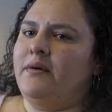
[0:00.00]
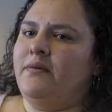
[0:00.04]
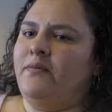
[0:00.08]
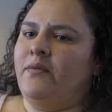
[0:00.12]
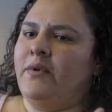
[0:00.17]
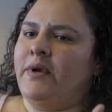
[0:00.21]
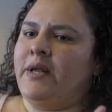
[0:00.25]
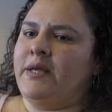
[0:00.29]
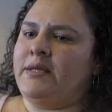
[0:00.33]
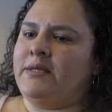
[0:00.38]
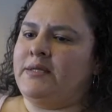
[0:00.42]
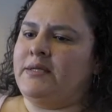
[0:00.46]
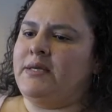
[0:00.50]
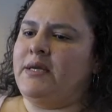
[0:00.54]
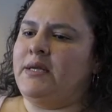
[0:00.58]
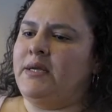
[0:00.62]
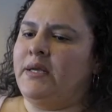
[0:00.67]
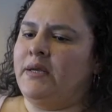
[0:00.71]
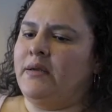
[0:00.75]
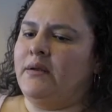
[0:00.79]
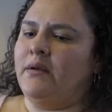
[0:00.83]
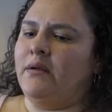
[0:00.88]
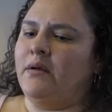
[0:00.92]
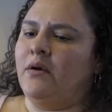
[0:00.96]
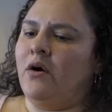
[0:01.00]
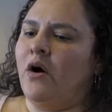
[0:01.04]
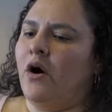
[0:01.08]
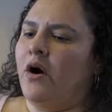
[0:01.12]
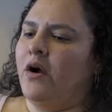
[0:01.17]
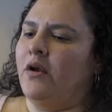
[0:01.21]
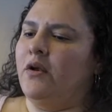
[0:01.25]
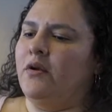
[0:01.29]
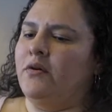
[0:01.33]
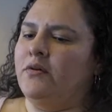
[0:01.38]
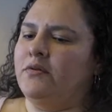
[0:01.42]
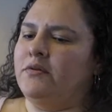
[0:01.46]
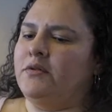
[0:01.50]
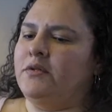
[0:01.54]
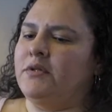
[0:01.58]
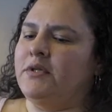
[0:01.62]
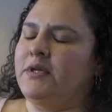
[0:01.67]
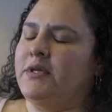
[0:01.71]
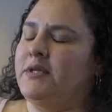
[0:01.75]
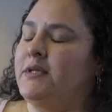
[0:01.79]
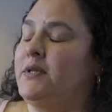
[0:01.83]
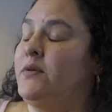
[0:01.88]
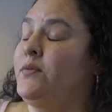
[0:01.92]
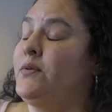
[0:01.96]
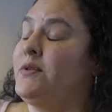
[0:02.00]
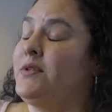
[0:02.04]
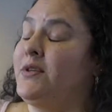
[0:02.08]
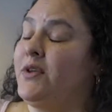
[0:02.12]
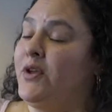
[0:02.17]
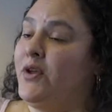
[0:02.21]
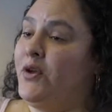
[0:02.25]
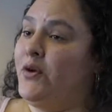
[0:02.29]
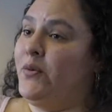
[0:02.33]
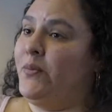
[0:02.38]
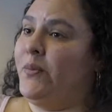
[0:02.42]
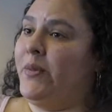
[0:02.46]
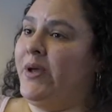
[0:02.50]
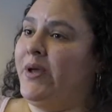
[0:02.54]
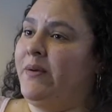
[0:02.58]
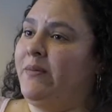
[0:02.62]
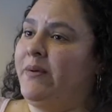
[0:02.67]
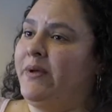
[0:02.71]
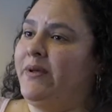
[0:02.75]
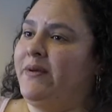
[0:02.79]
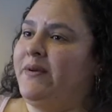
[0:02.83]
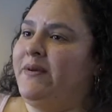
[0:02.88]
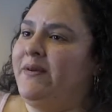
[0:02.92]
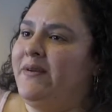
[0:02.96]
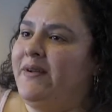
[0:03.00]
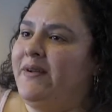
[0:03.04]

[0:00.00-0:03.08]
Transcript: when I seen Carlos, because he was a cute baby,